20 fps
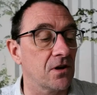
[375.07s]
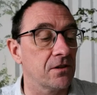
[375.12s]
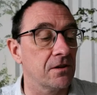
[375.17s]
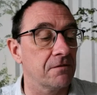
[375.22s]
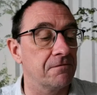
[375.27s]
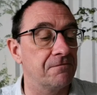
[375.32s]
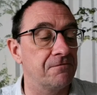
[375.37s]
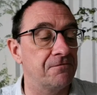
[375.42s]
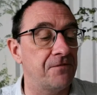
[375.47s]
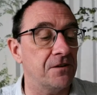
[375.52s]
on
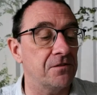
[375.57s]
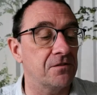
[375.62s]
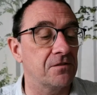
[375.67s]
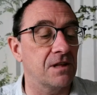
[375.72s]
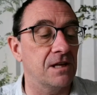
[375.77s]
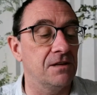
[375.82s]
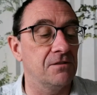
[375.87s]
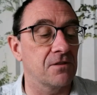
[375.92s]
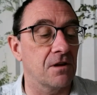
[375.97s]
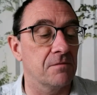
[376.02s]
the
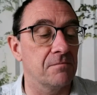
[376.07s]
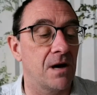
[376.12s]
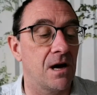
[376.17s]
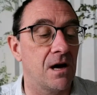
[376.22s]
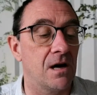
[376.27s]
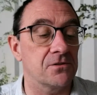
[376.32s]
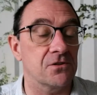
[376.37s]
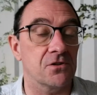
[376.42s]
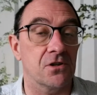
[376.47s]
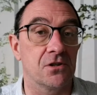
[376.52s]
15th of
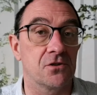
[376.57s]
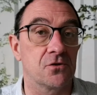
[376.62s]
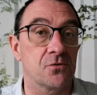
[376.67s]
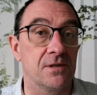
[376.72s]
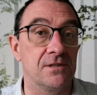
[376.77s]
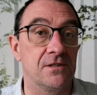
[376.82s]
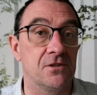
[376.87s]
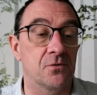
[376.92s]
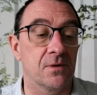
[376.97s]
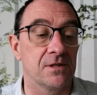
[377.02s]
March
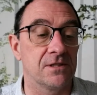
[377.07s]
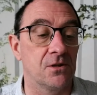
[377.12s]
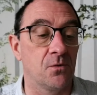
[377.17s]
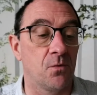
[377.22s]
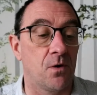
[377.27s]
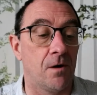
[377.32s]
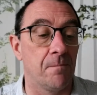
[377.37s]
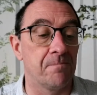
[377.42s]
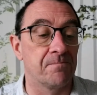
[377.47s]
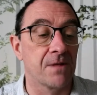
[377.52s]

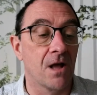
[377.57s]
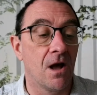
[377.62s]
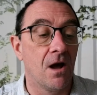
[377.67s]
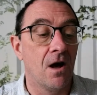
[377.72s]
2021